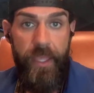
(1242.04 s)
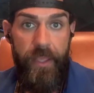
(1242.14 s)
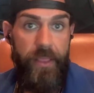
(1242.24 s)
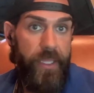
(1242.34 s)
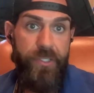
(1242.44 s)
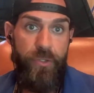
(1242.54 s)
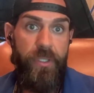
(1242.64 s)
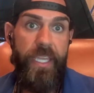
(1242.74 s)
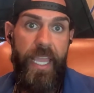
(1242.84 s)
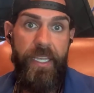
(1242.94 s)

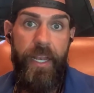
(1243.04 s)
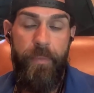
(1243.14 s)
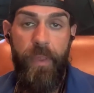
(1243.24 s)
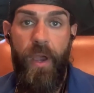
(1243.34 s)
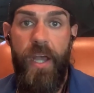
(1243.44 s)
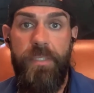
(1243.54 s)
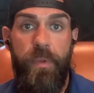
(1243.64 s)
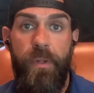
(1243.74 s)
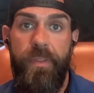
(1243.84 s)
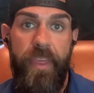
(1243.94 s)
literally ended up in the
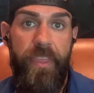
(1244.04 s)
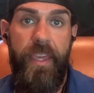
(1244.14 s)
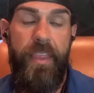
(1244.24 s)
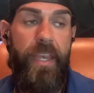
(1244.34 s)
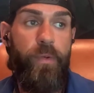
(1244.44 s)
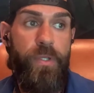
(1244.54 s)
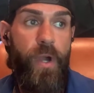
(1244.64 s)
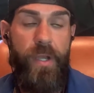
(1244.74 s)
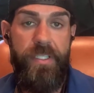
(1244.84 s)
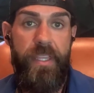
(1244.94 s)
hospital, and they think that it was
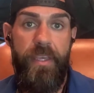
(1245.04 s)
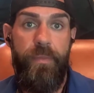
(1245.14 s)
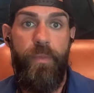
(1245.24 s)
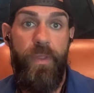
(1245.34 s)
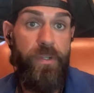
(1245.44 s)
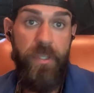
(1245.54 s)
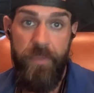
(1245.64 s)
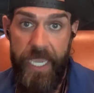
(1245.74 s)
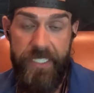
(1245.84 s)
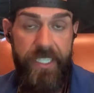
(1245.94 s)
causing them. And there's some
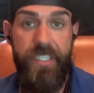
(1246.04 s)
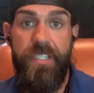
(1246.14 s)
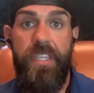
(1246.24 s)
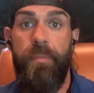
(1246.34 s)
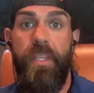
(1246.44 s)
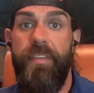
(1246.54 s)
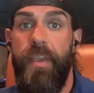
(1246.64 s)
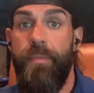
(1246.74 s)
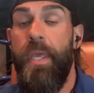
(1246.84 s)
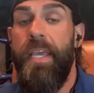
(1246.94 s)
dietitians that believe
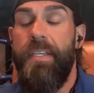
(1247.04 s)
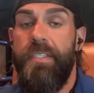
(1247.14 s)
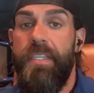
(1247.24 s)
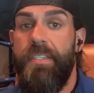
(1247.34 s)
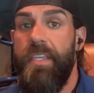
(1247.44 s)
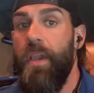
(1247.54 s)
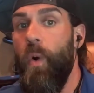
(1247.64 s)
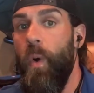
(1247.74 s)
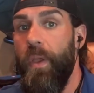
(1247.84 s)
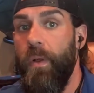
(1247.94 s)
MTC
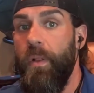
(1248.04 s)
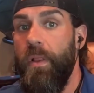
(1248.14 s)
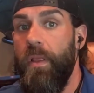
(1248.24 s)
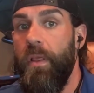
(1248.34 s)
oil,